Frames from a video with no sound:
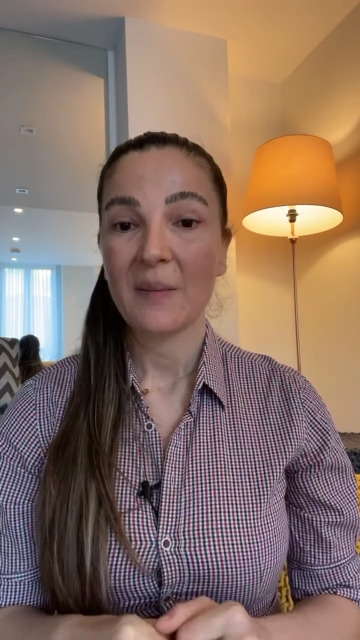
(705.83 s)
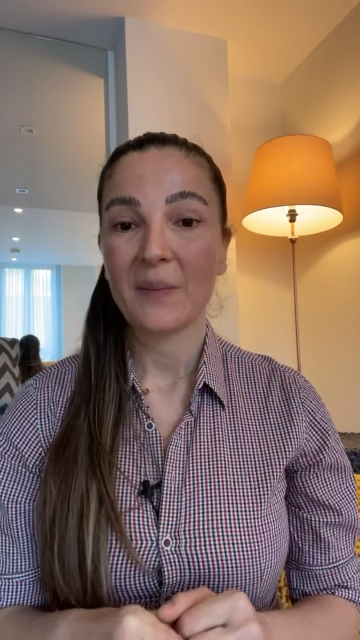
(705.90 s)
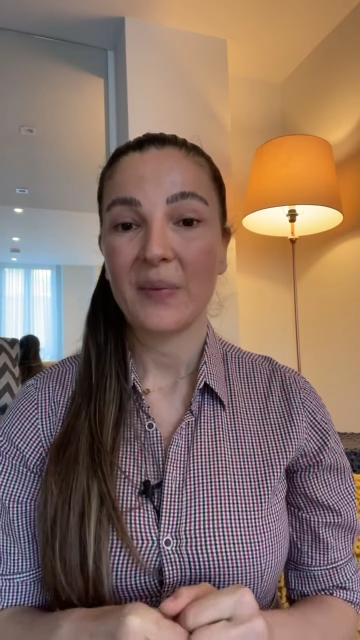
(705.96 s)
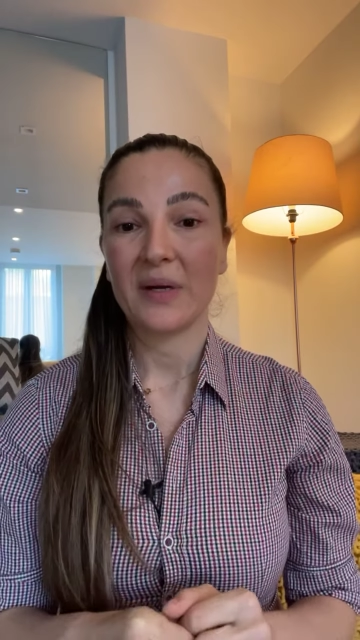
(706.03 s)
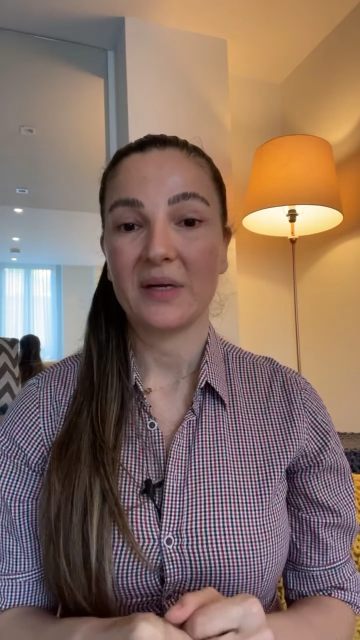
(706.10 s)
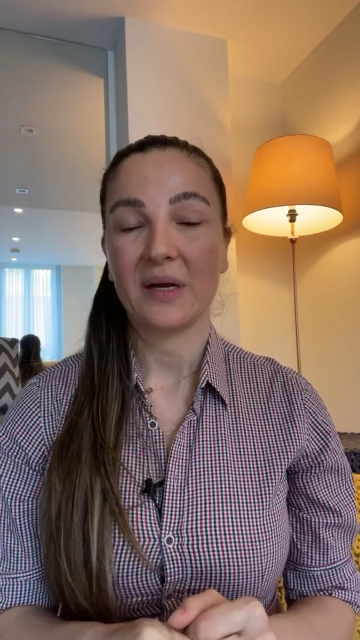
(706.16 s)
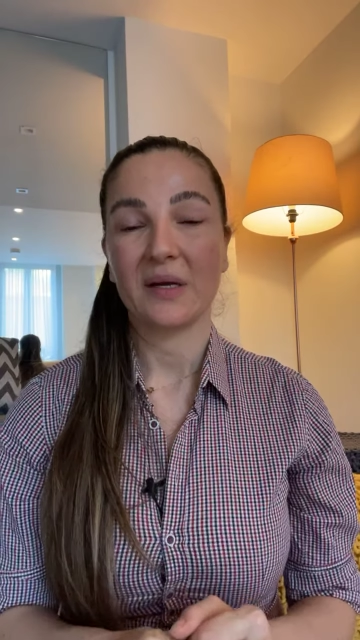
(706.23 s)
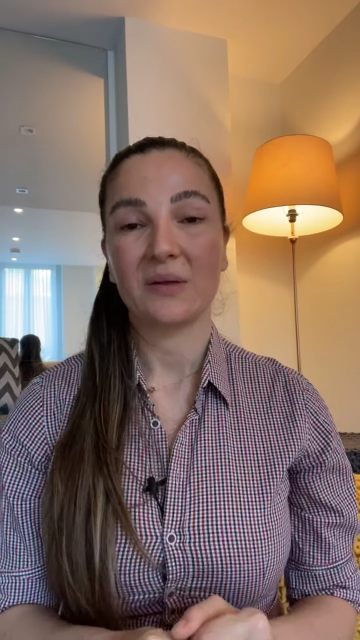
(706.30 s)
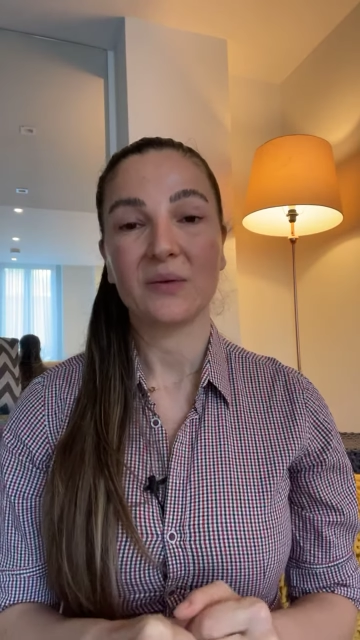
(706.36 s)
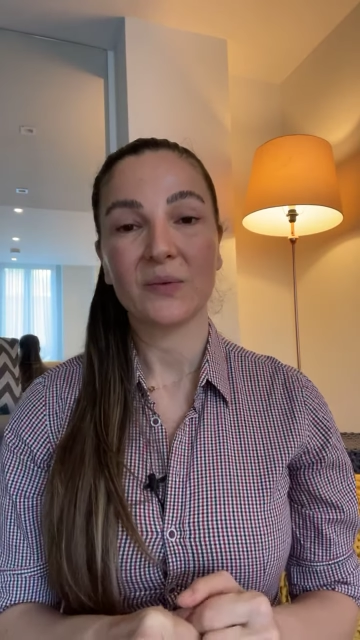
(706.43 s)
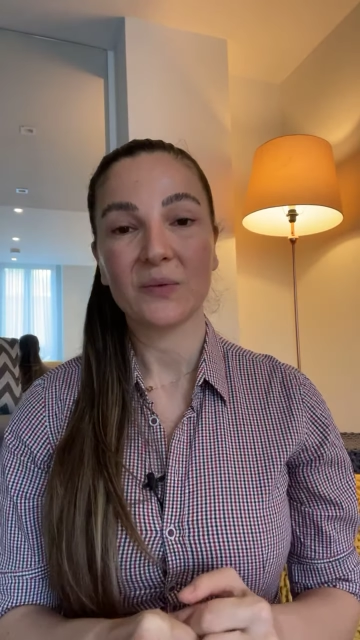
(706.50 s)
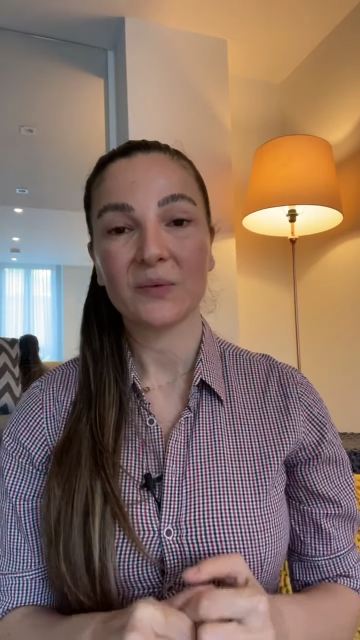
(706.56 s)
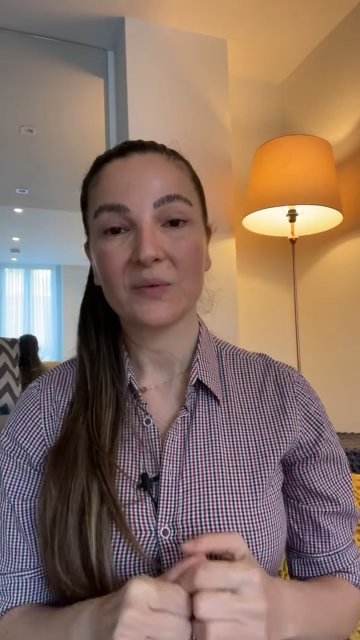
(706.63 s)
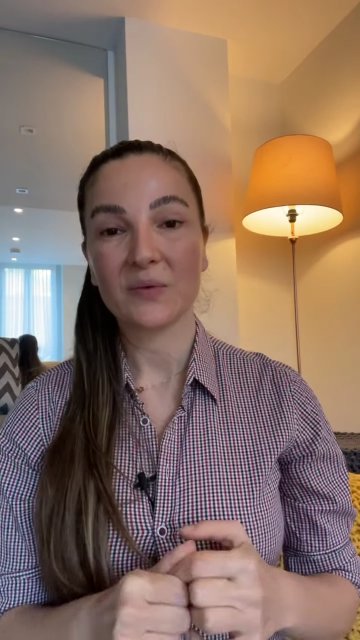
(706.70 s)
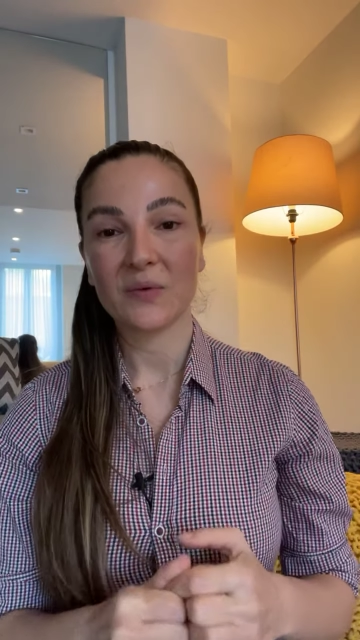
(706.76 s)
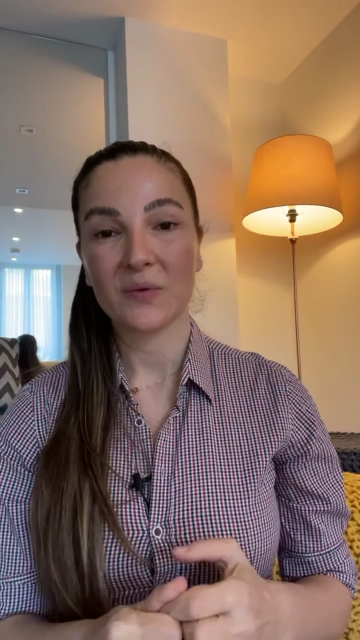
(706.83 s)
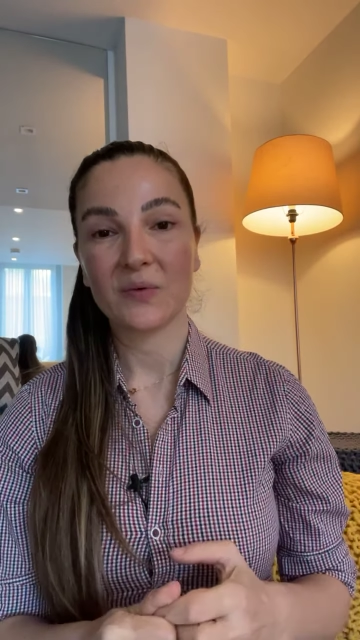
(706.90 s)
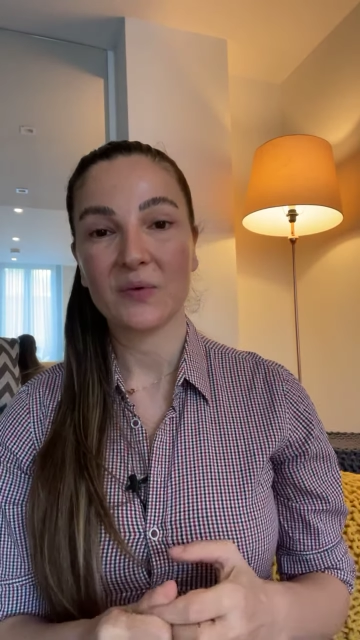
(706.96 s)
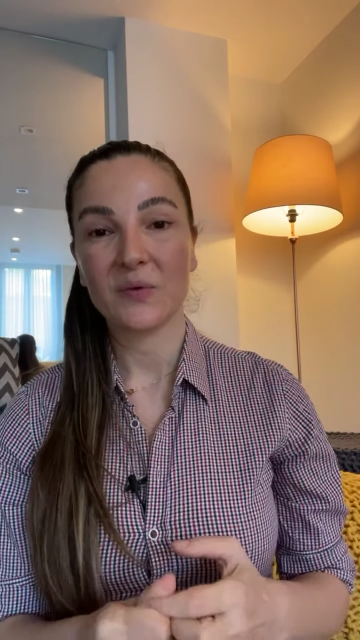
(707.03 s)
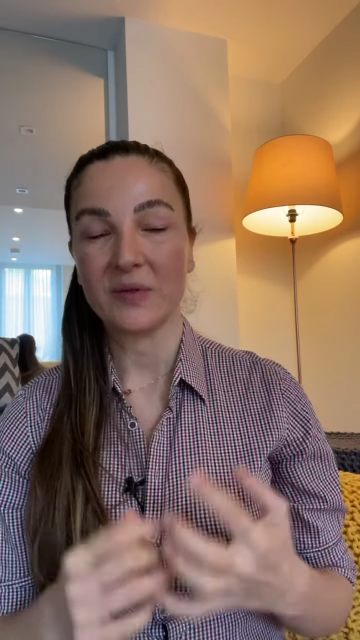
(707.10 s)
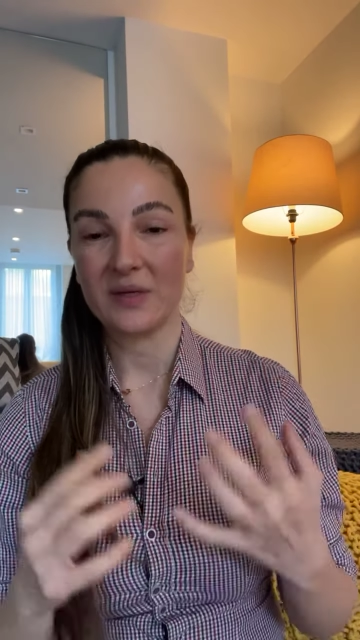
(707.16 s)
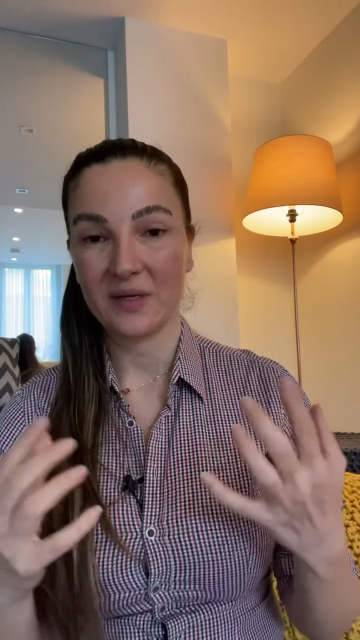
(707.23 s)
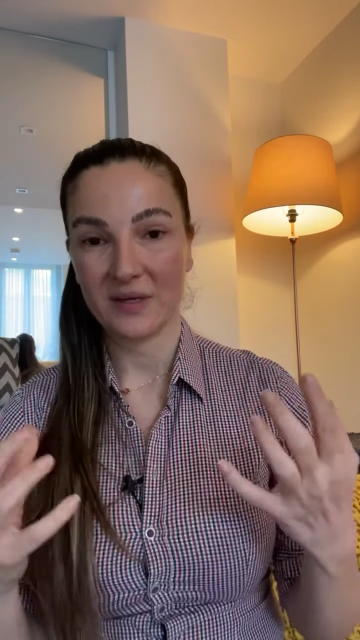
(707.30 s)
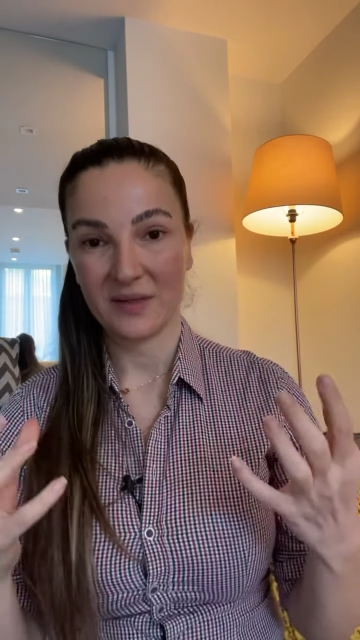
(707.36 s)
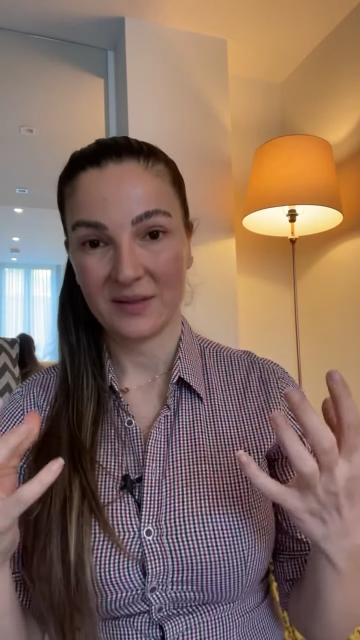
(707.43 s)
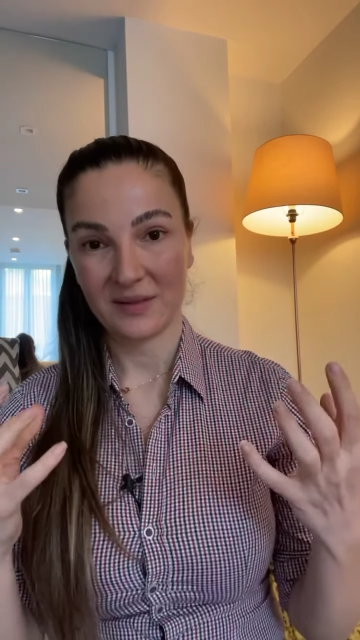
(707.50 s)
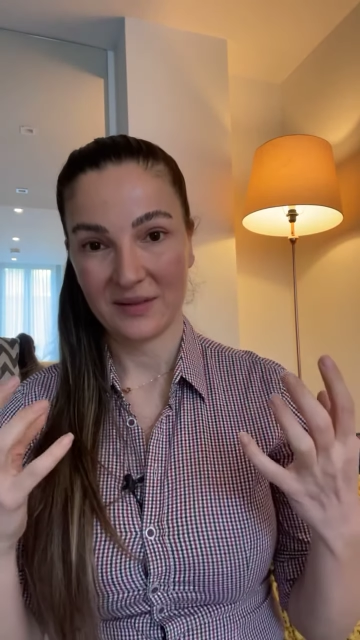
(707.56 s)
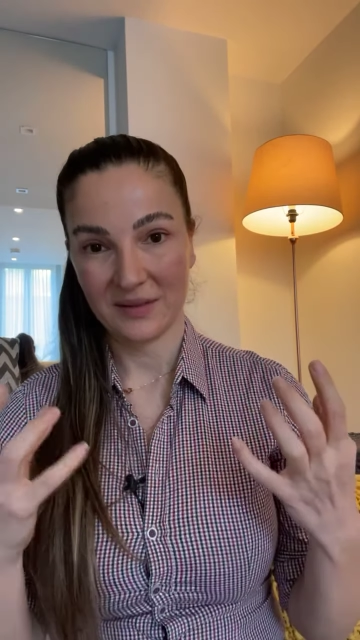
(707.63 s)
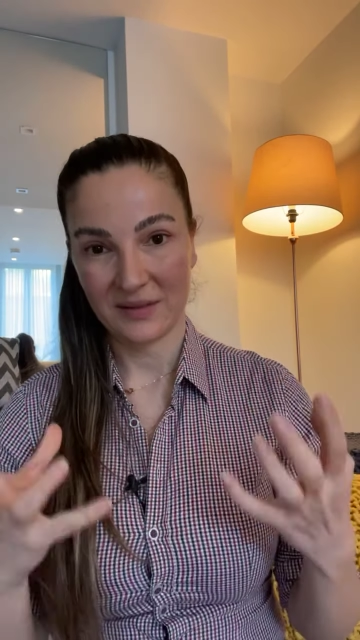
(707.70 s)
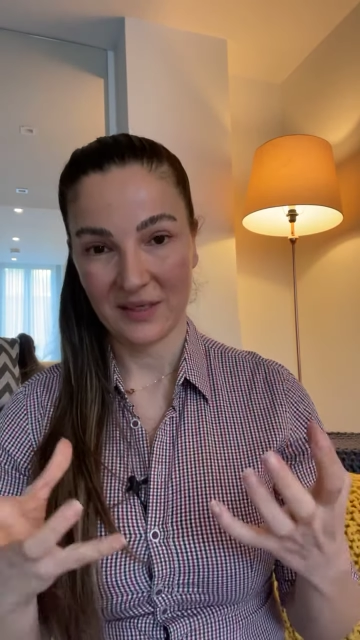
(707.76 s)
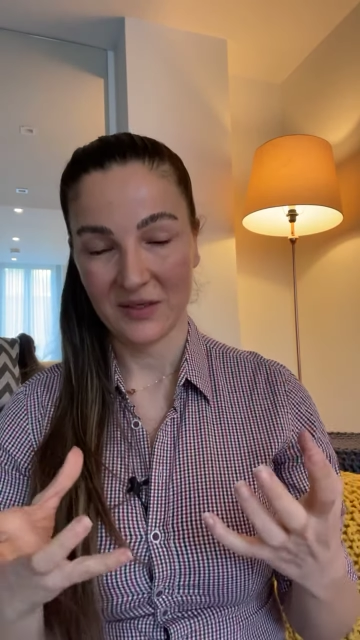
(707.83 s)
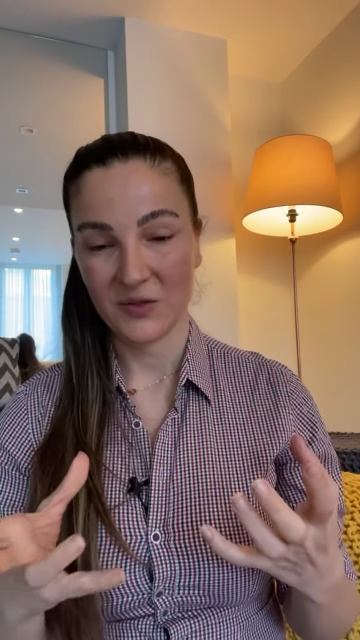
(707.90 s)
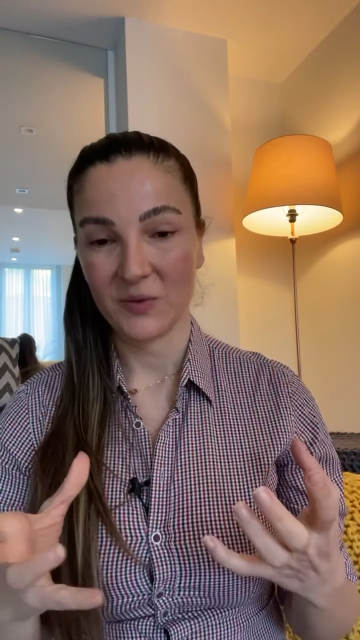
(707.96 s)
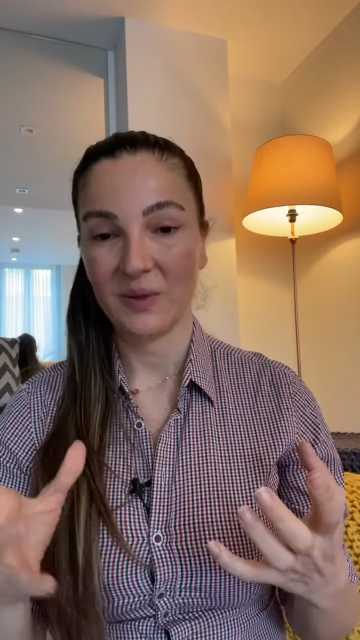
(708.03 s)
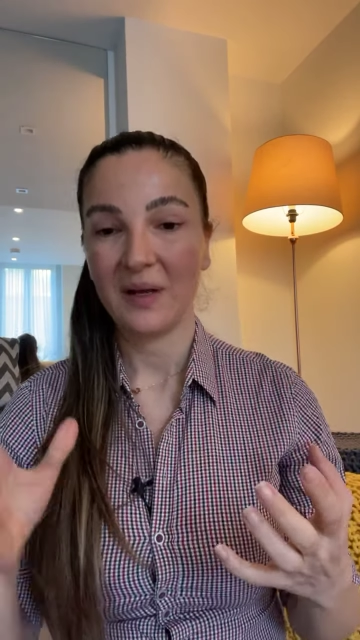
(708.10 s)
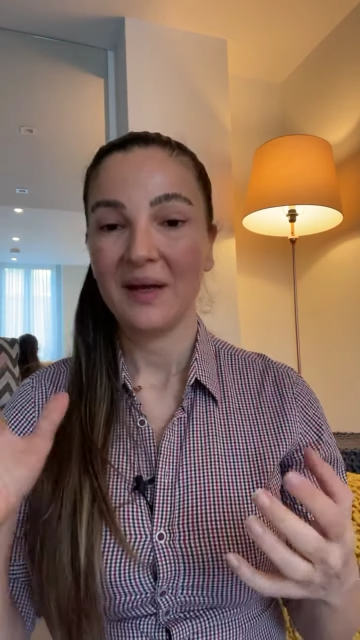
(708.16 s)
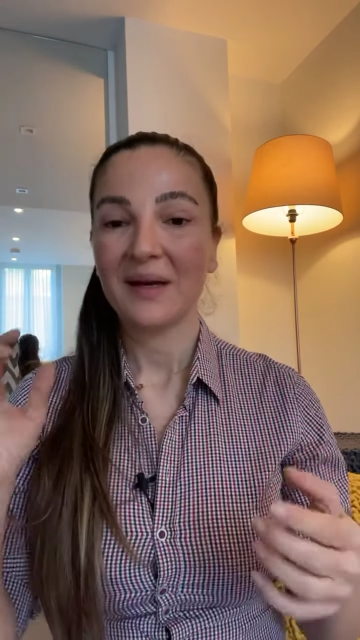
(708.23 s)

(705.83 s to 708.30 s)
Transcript: but I don't know the schedule.